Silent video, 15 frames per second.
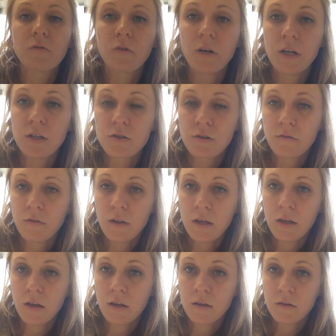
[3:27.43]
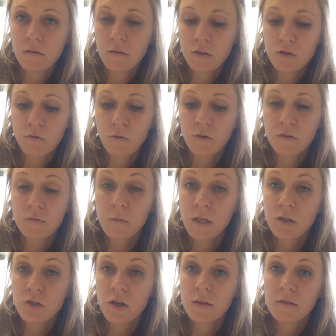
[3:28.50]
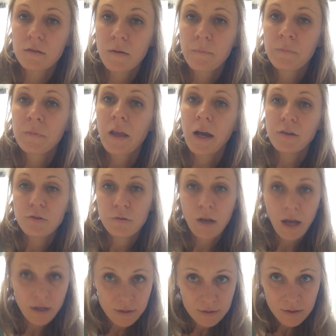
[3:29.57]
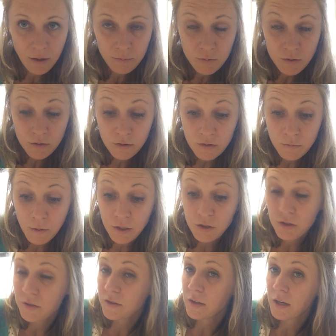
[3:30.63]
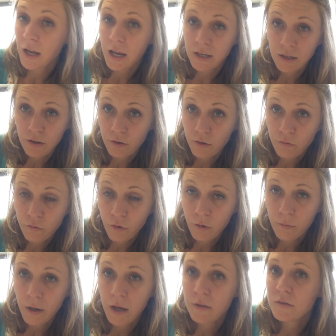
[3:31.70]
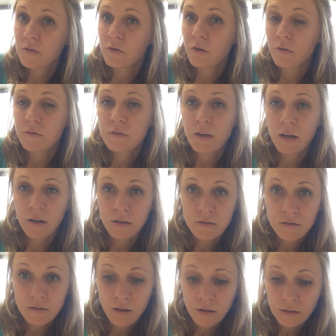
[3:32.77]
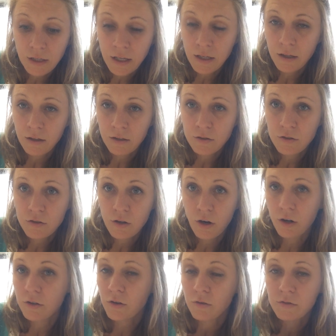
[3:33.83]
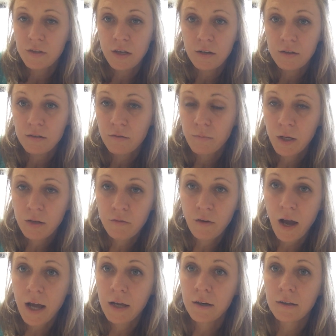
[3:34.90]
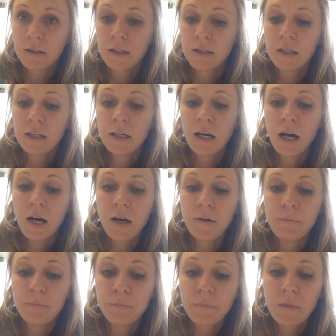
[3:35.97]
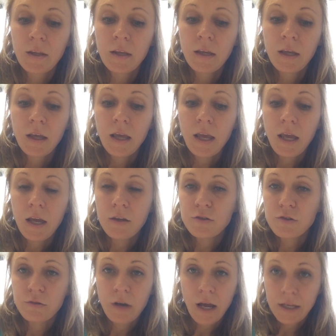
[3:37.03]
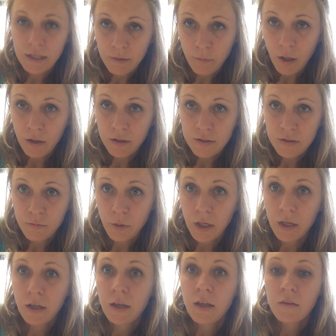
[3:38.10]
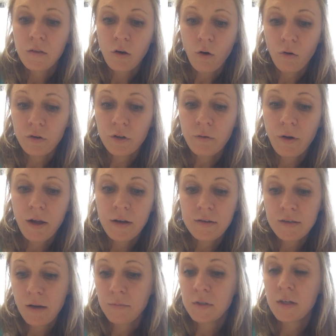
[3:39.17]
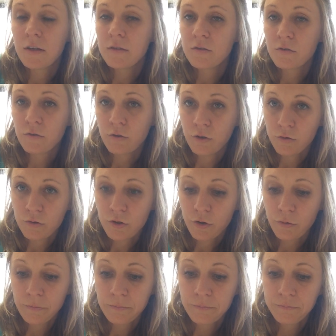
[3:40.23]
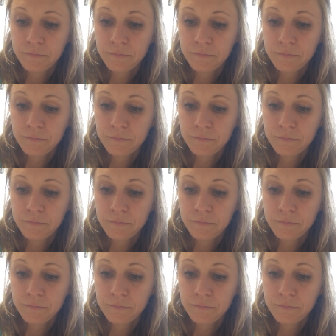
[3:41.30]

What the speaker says: for each of the individual speeches. I do not accept speeches in any other format, so don't send us a link or don't send us a big file, and do not email it to me. The only way I accept it is through YouTube.